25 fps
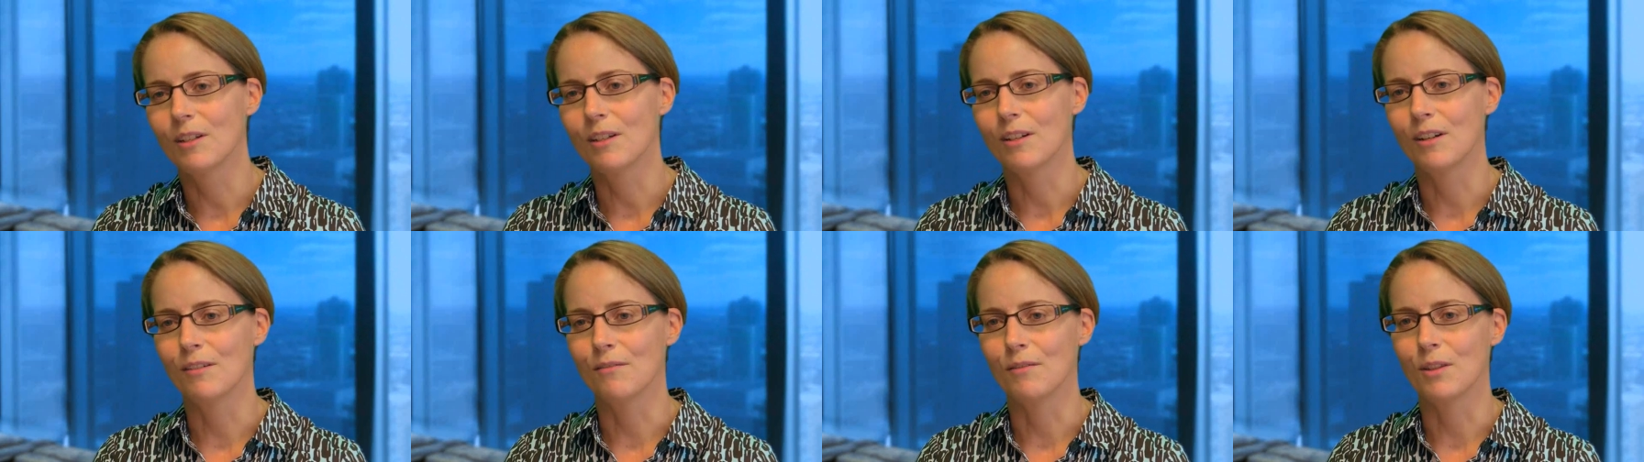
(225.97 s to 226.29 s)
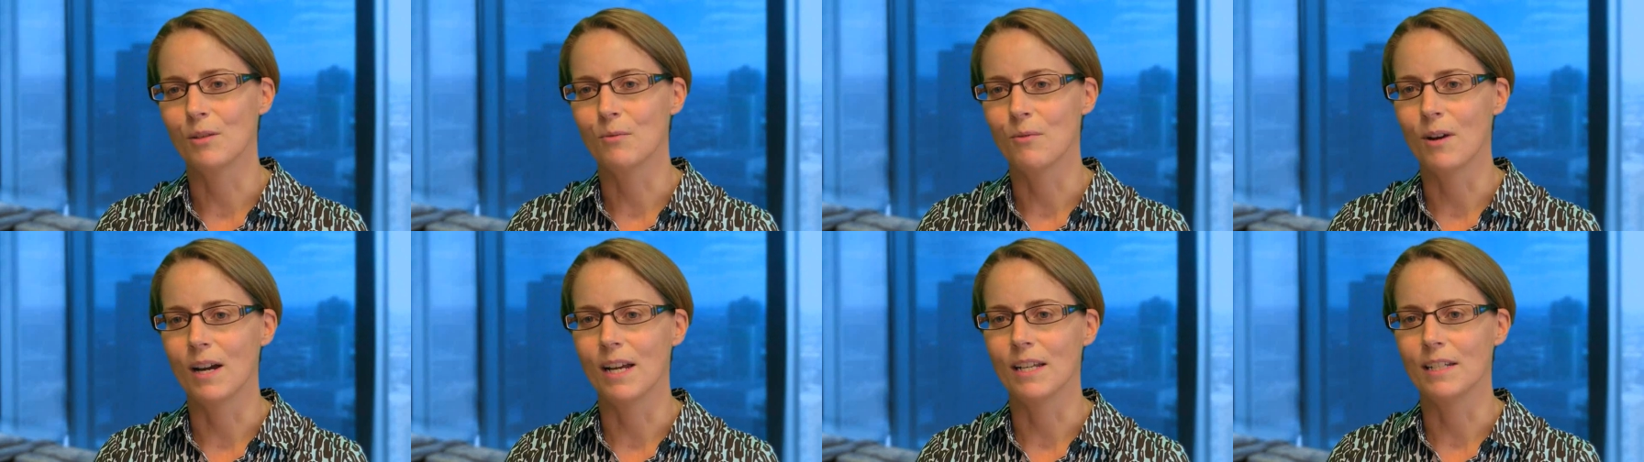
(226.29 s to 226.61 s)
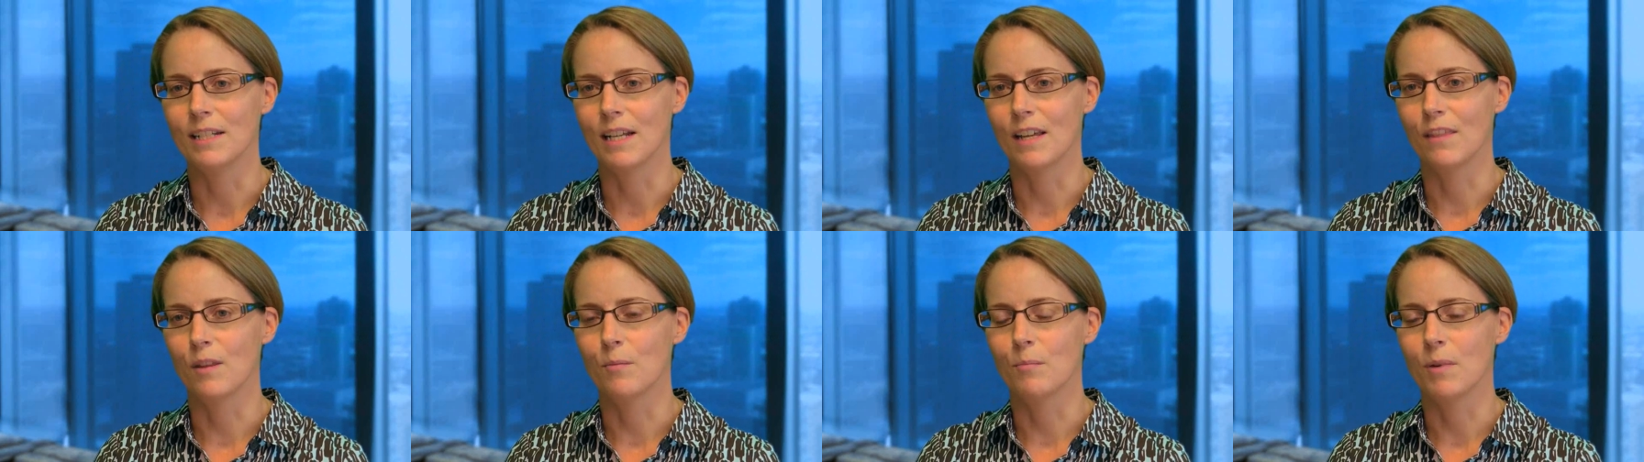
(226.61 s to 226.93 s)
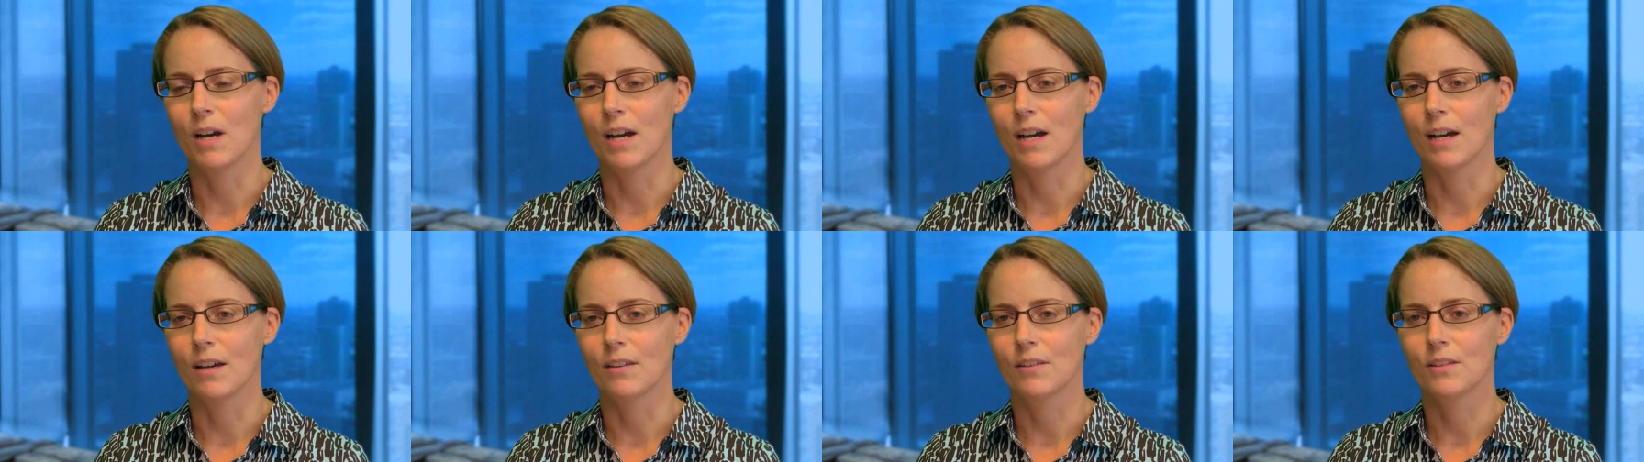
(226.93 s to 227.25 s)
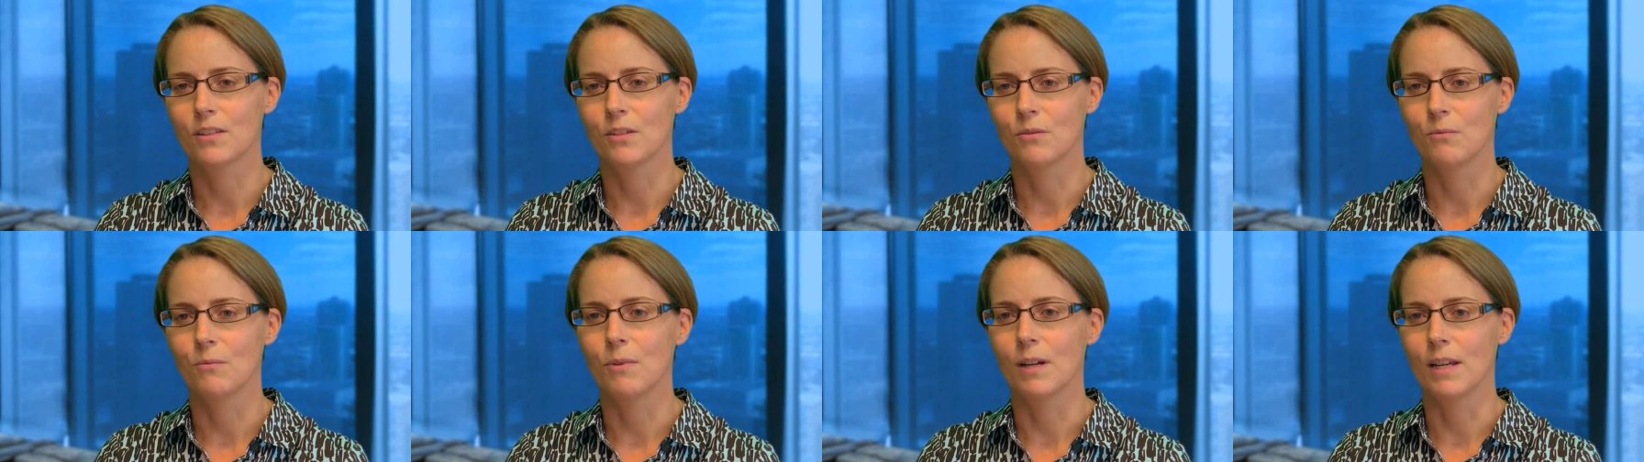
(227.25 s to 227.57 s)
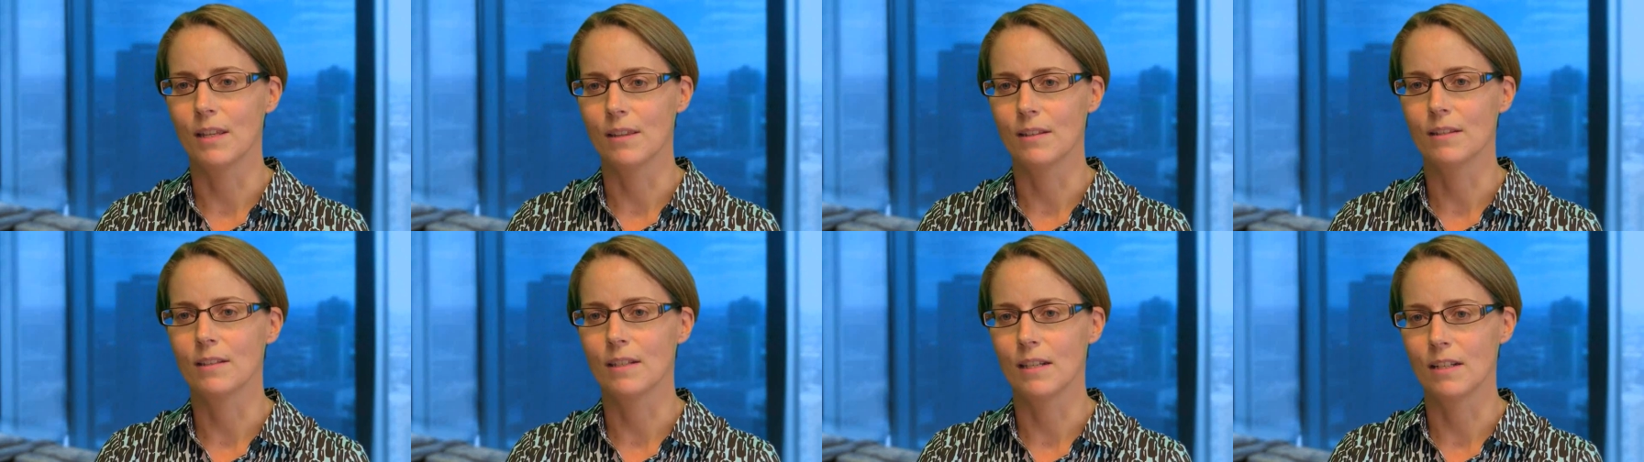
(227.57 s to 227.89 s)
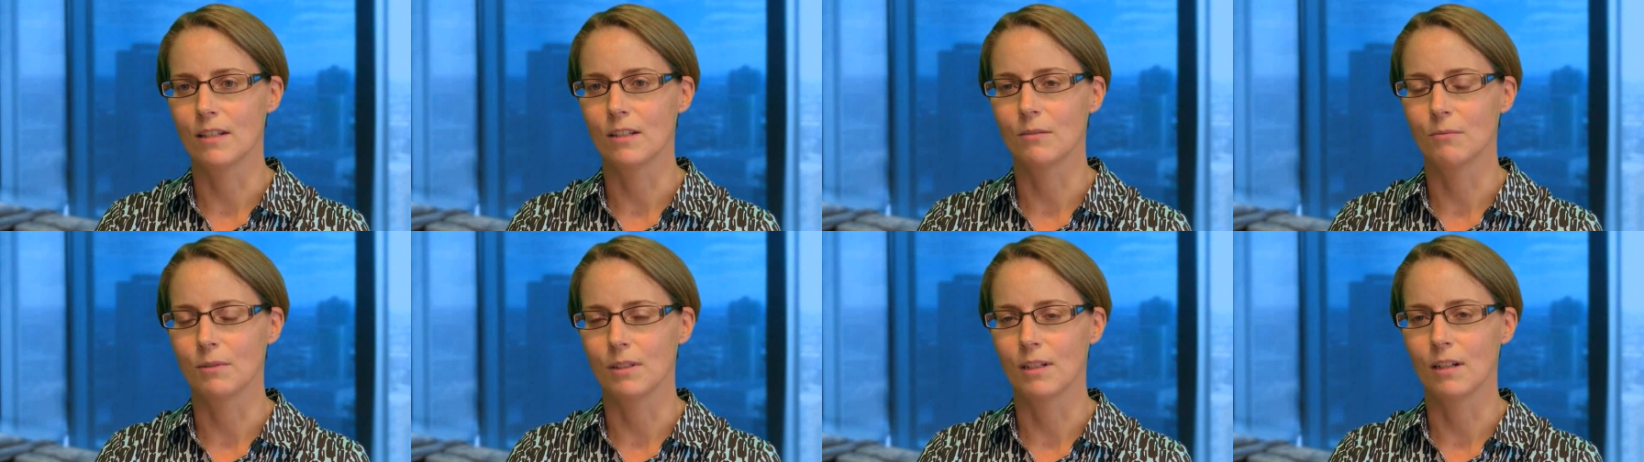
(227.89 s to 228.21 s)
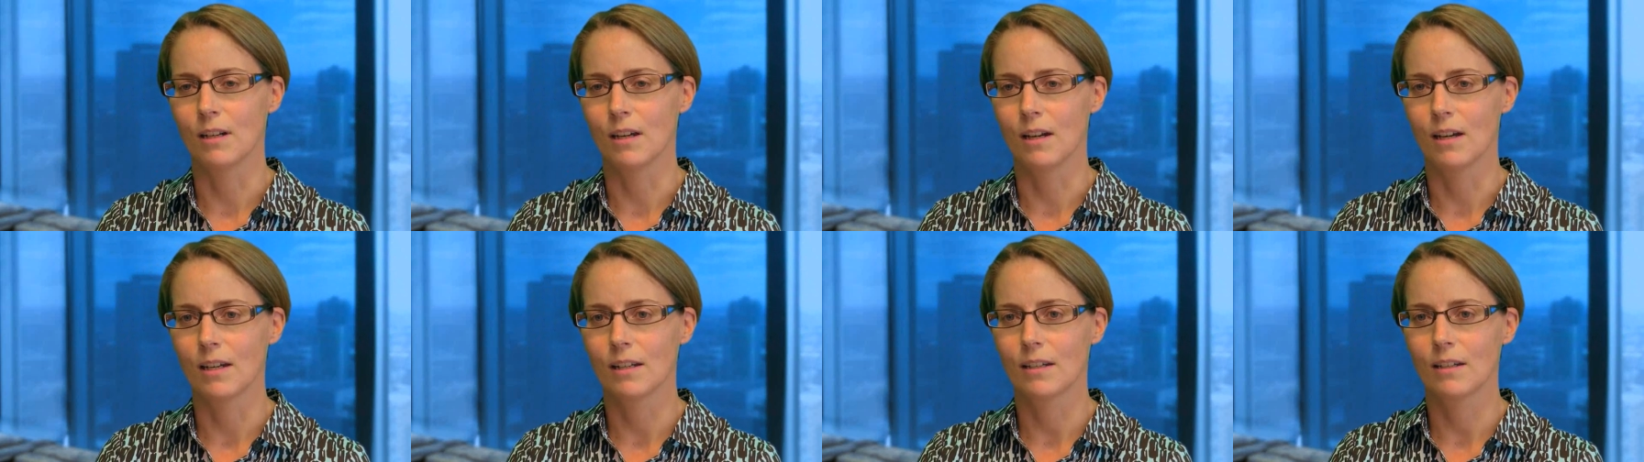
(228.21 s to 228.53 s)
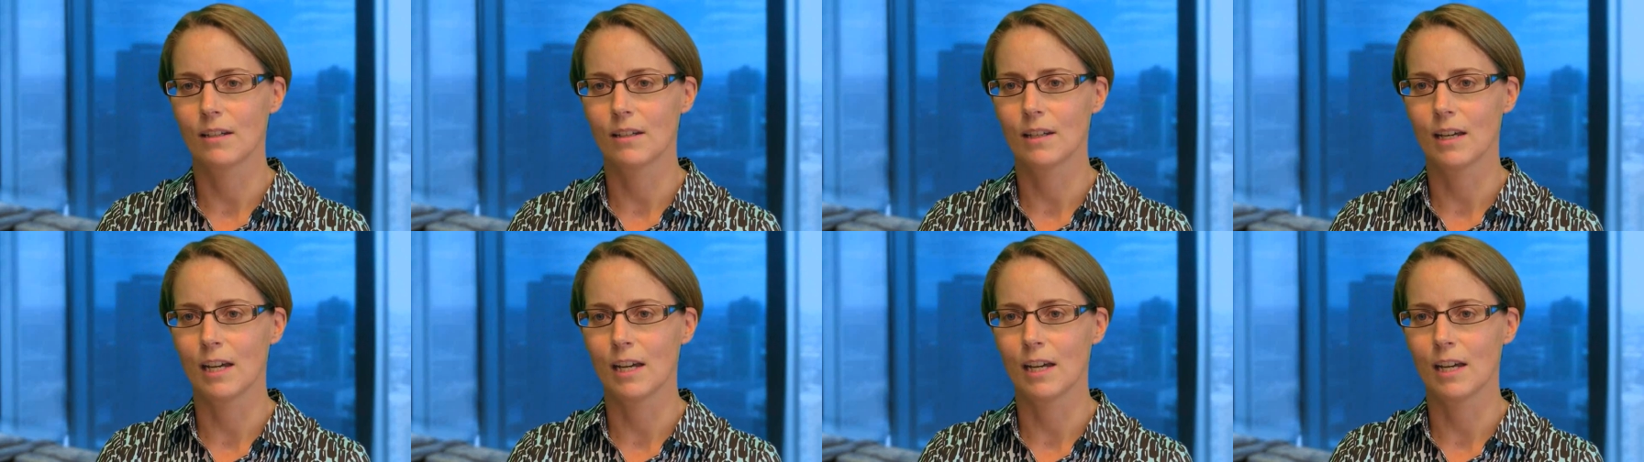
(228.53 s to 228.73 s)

of the way down the path to where the centre would like